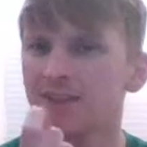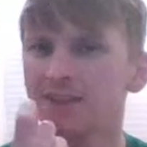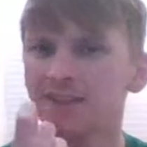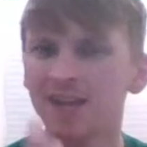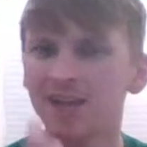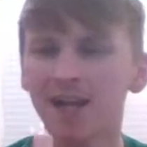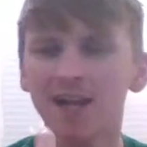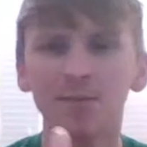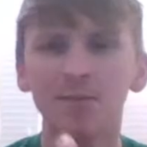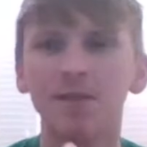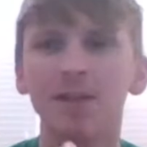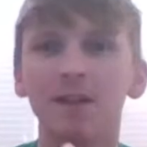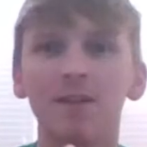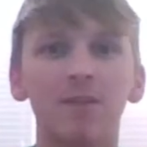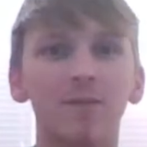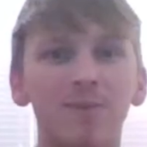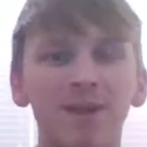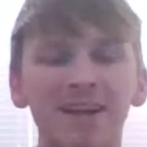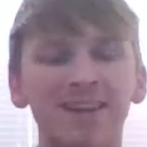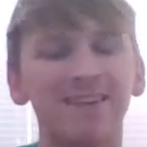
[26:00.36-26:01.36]
segment in
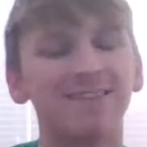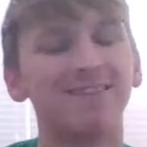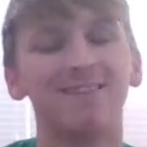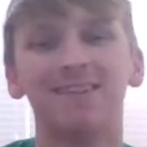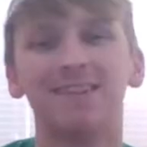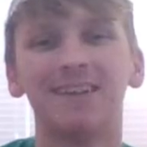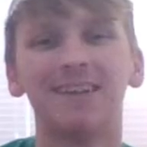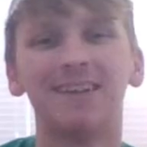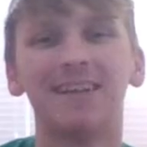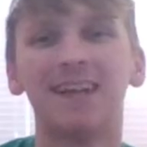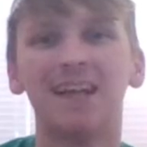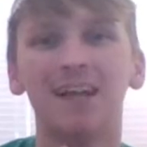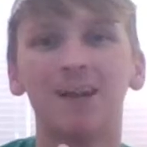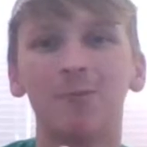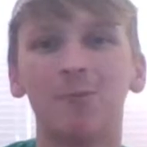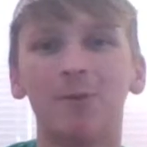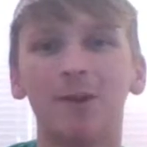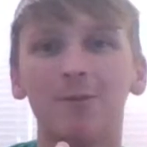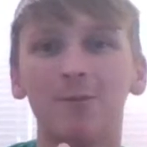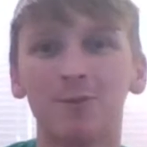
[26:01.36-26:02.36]
the middle,
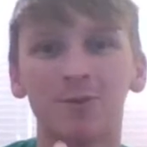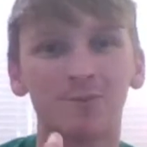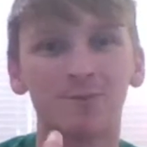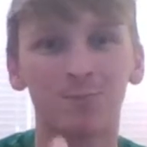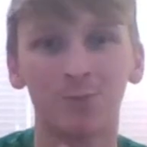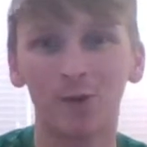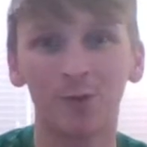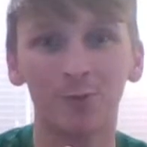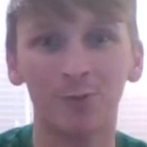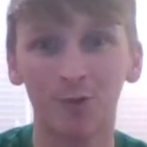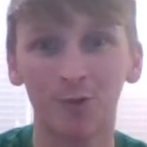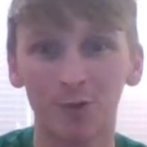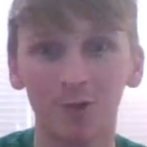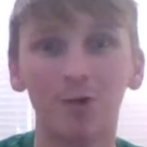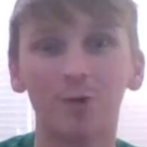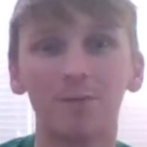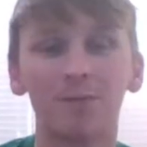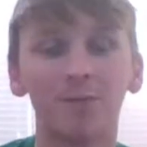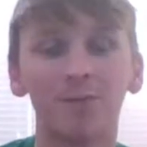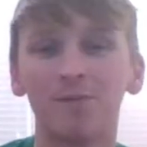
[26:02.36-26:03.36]
where it was broken
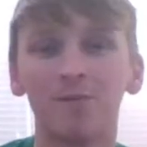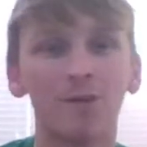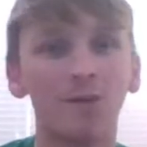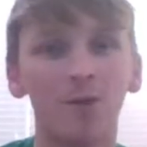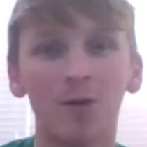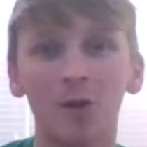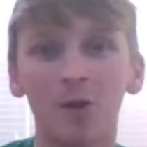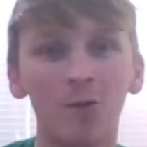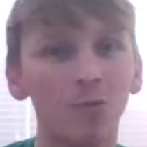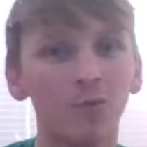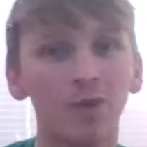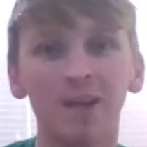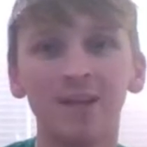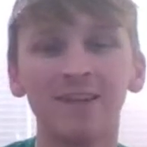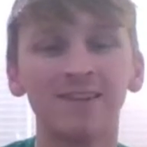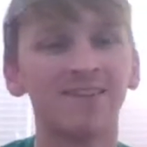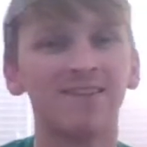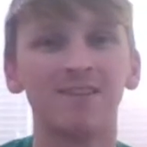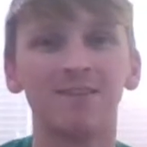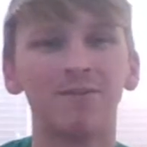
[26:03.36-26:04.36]
up for no
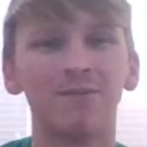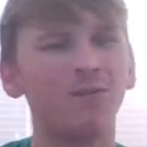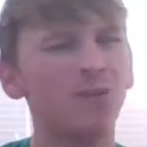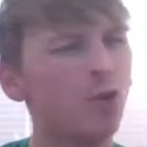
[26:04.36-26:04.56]
reason,